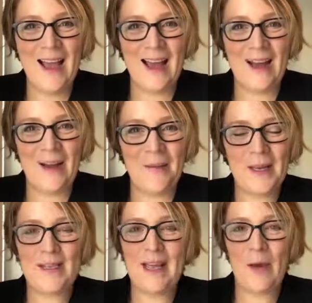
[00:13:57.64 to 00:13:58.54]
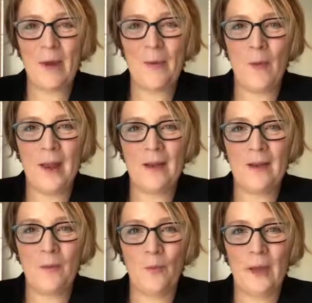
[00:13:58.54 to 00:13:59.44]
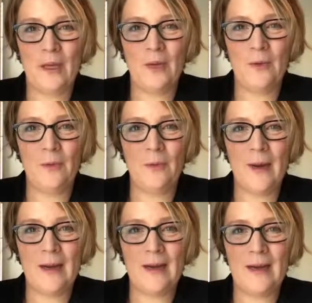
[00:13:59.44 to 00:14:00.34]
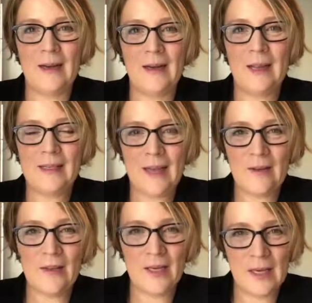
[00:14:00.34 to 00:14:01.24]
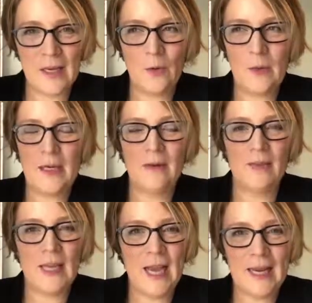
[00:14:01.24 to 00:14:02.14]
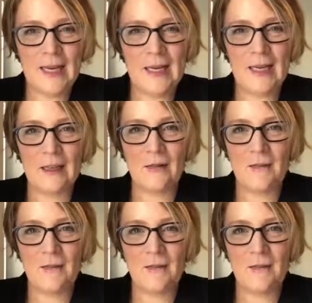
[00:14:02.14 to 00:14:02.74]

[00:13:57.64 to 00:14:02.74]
because that way when you get down to the nitty-gritty of the editing and the